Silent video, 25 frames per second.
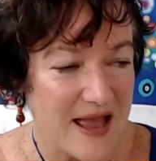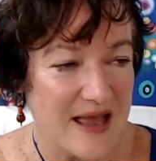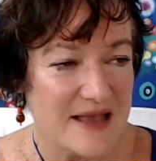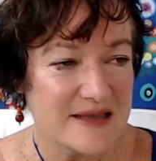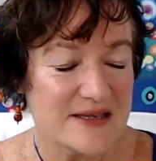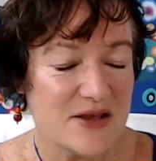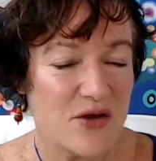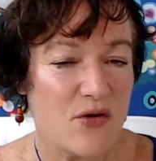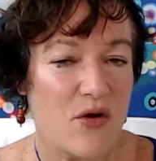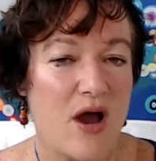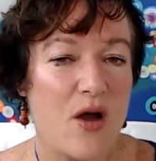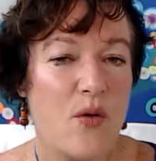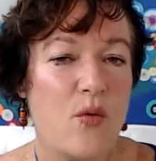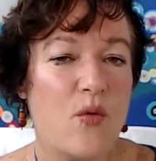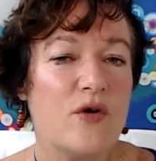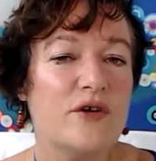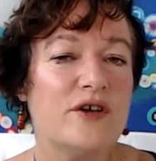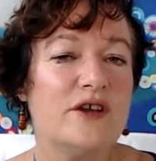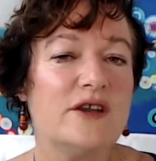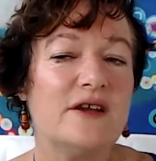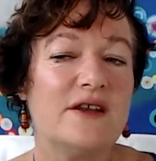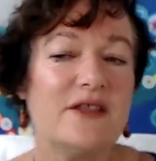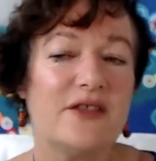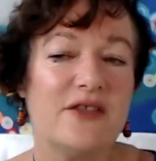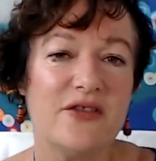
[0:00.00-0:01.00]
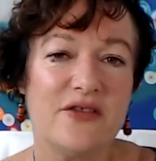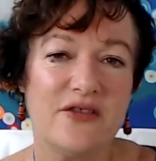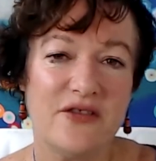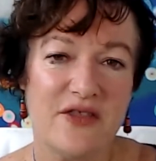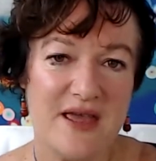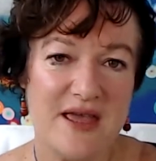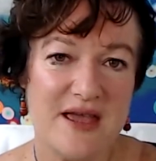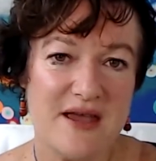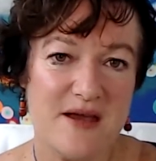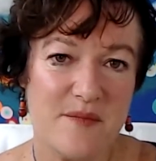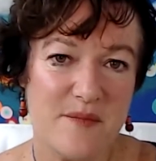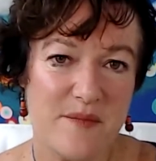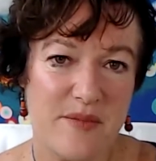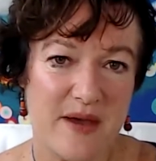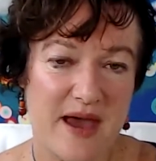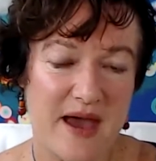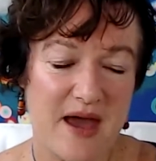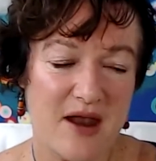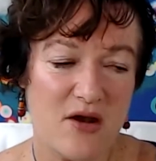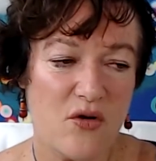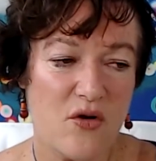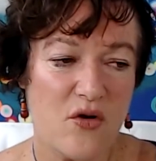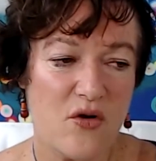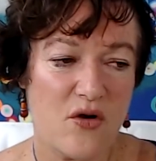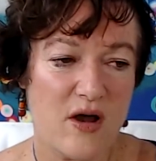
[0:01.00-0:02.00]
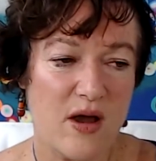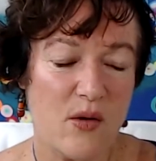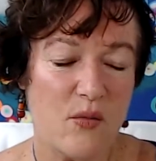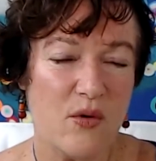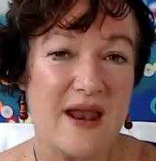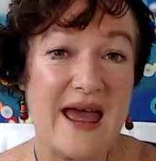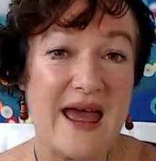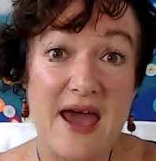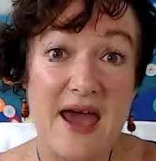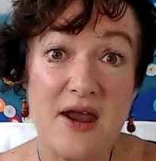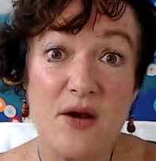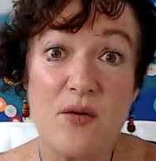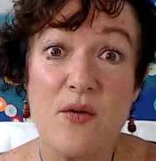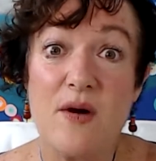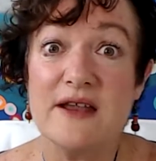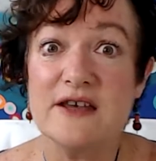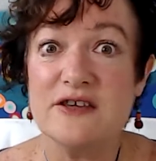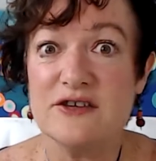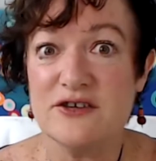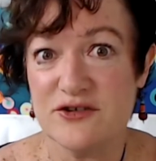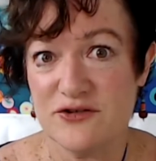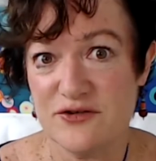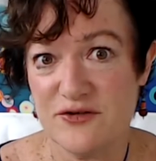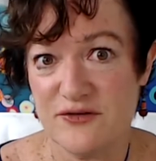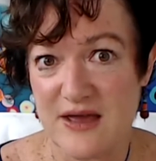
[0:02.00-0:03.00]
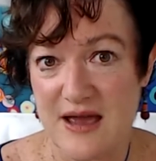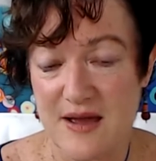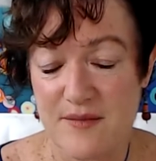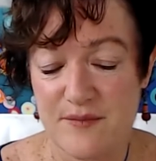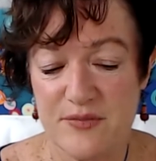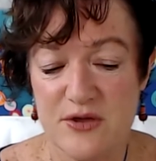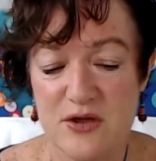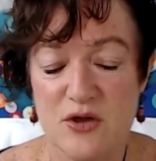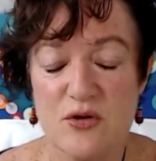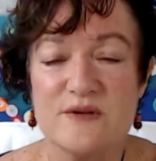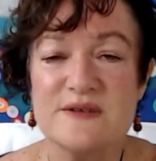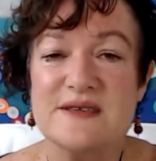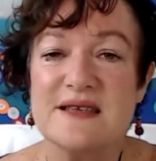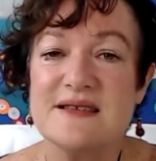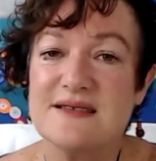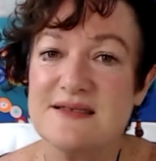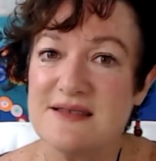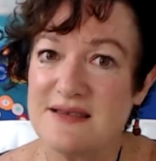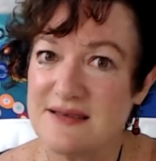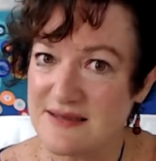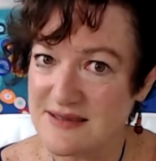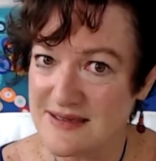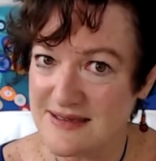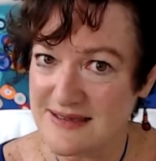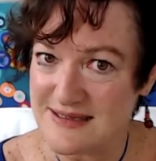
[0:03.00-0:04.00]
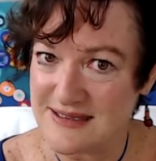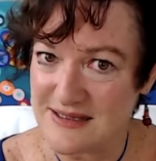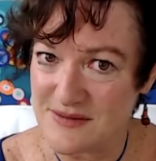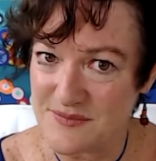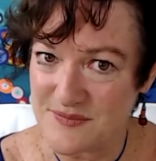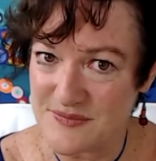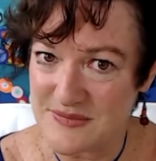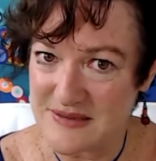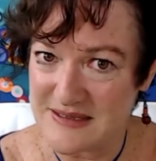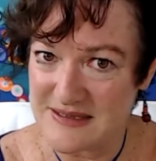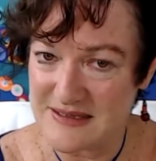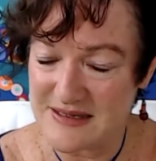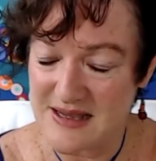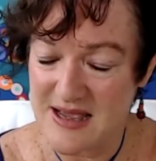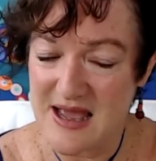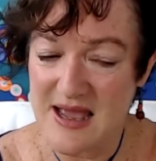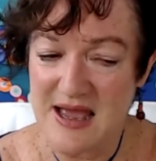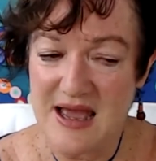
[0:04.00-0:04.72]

So I want you to think about, all right, well, do I do that? Because it's the systems.